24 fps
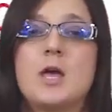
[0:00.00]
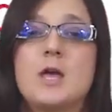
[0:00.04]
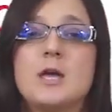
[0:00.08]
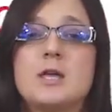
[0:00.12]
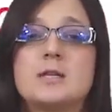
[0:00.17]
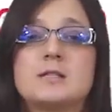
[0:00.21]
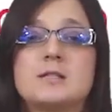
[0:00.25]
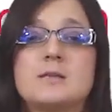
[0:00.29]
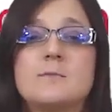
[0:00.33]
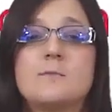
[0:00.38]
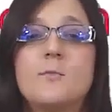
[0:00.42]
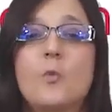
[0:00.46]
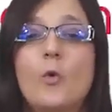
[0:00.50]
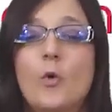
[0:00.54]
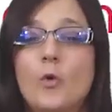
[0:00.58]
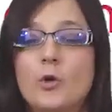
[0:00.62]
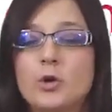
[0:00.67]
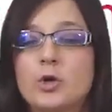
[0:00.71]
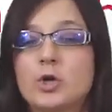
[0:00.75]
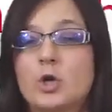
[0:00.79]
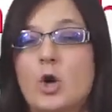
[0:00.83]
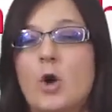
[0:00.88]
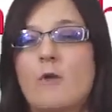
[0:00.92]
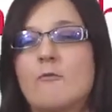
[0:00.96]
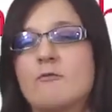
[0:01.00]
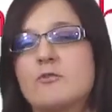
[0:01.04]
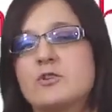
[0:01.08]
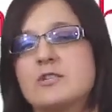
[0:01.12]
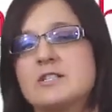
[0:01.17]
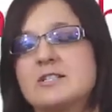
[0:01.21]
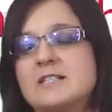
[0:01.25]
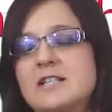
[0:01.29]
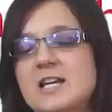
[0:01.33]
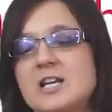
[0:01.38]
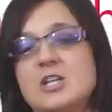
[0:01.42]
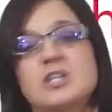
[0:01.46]
is a more
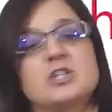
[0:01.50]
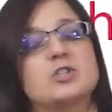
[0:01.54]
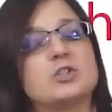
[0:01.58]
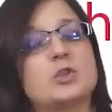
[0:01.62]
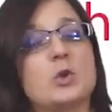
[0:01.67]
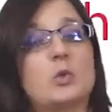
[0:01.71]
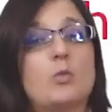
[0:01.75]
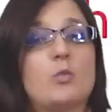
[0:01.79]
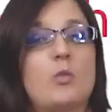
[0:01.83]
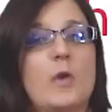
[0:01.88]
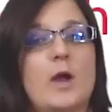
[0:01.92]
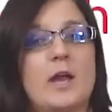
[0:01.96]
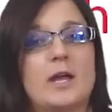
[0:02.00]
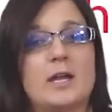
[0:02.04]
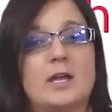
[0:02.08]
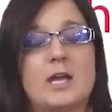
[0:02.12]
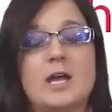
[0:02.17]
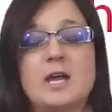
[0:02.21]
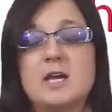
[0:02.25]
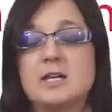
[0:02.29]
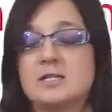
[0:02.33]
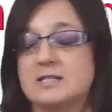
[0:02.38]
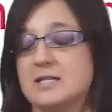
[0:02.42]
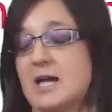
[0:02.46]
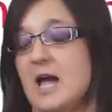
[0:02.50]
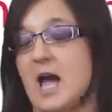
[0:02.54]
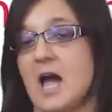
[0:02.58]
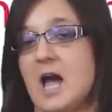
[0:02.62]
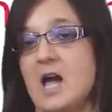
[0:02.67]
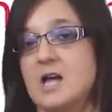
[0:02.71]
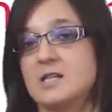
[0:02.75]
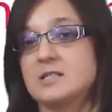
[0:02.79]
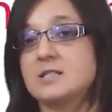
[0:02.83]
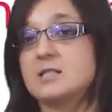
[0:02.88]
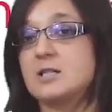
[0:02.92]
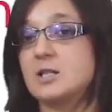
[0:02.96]
conversational way to
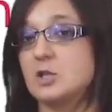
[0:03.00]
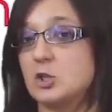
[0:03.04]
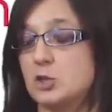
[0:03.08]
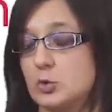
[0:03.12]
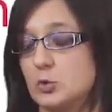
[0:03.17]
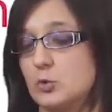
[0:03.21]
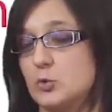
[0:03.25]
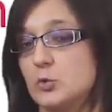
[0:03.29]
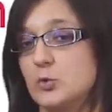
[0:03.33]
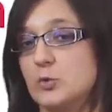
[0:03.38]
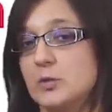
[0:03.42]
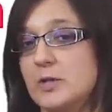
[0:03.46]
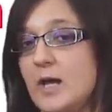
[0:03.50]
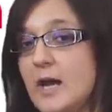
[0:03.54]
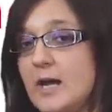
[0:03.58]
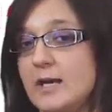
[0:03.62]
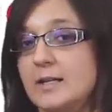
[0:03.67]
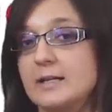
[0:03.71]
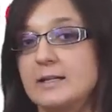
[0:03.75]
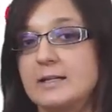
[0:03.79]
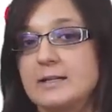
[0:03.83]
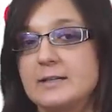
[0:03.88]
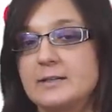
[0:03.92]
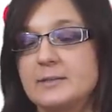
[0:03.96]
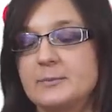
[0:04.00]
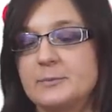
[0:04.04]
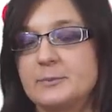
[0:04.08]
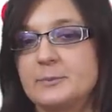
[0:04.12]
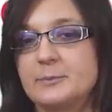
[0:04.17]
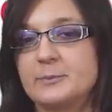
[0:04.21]
ask, do you like?